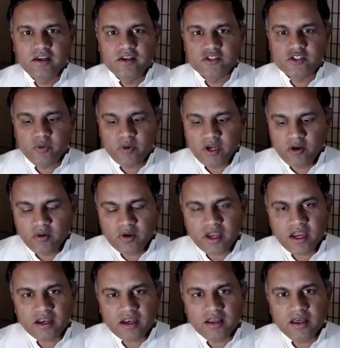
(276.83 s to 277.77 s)
So when you look
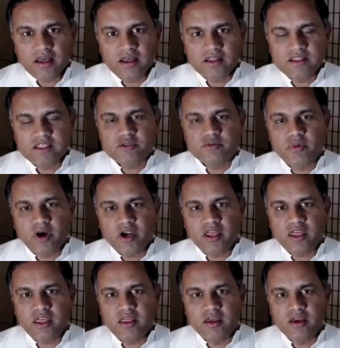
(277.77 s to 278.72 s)
at this
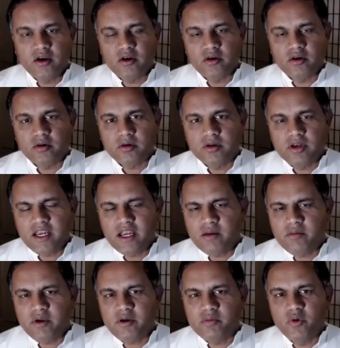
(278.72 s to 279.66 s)
body a
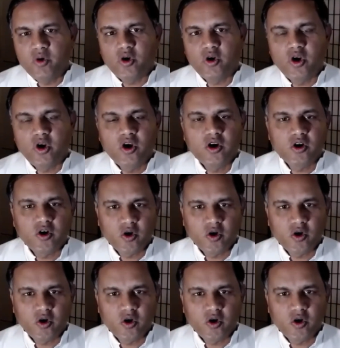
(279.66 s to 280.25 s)
little bit more